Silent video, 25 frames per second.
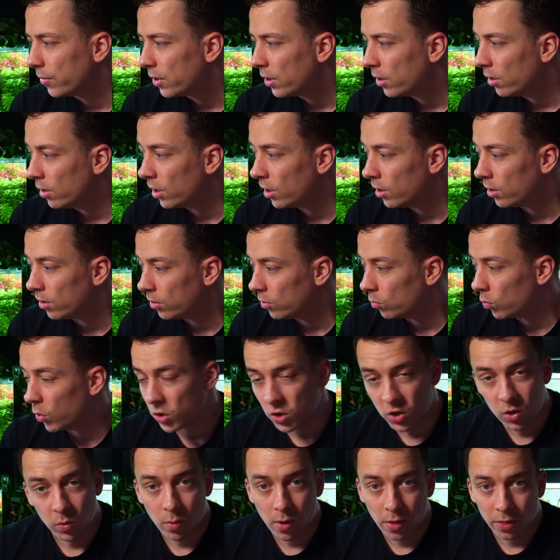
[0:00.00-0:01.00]
And then
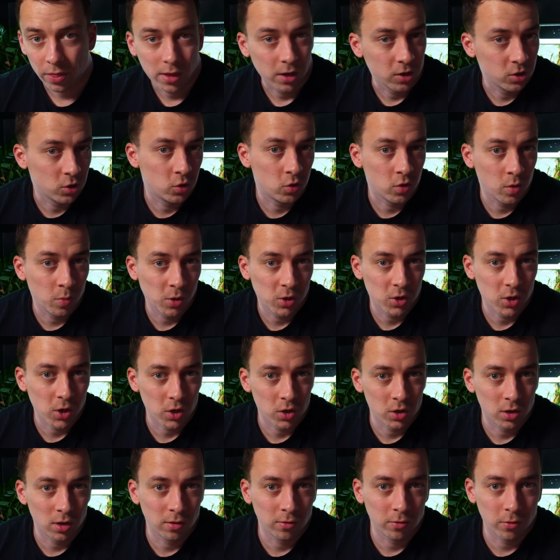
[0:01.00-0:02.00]
once a month there's a trimming
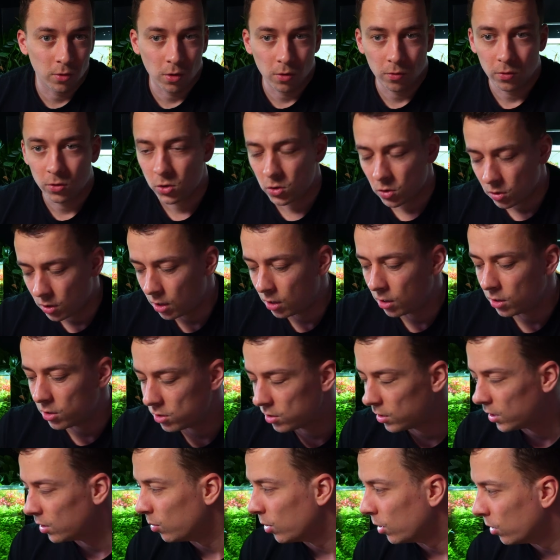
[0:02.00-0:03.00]
session involved, so then it's
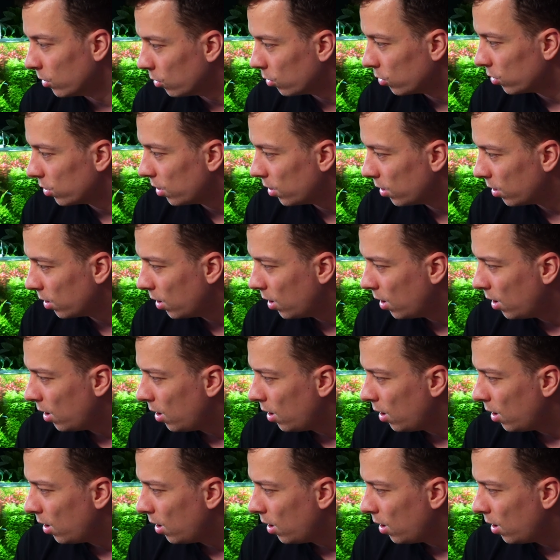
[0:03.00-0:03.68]
a little bit longer.